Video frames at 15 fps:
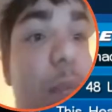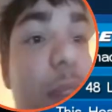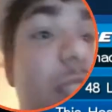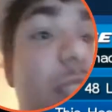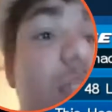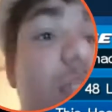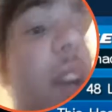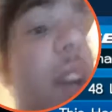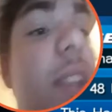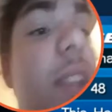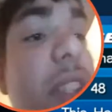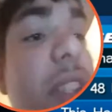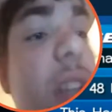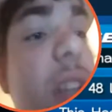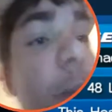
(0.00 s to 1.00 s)
good. That's good.
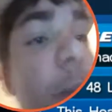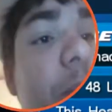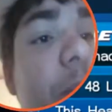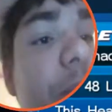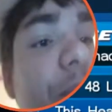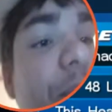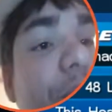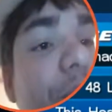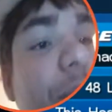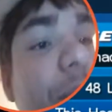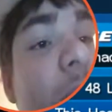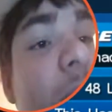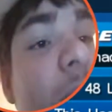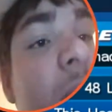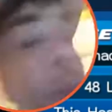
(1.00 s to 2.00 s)

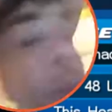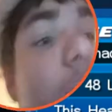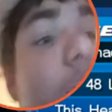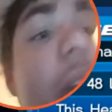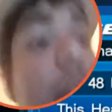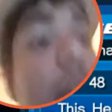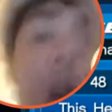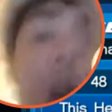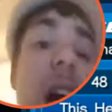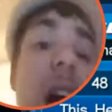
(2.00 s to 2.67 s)
My awesome